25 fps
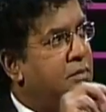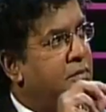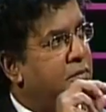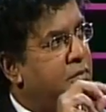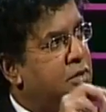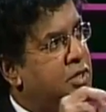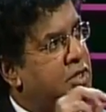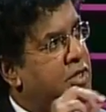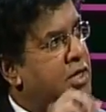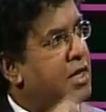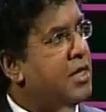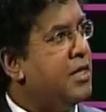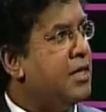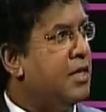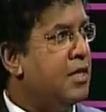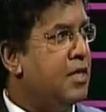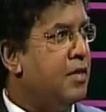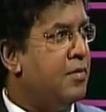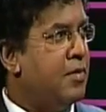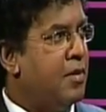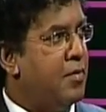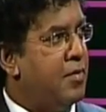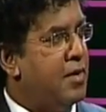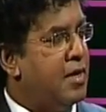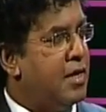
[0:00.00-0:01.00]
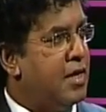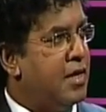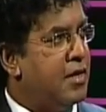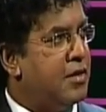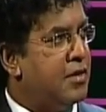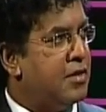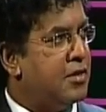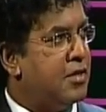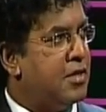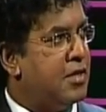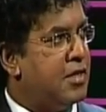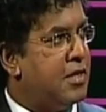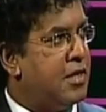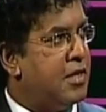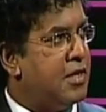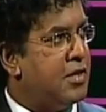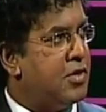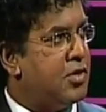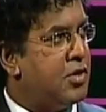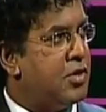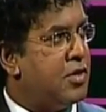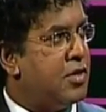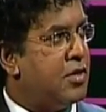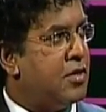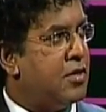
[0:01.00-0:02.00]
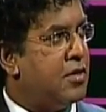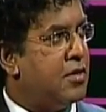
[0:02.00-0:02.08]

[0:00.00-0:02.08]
strengthen the public interest litigation?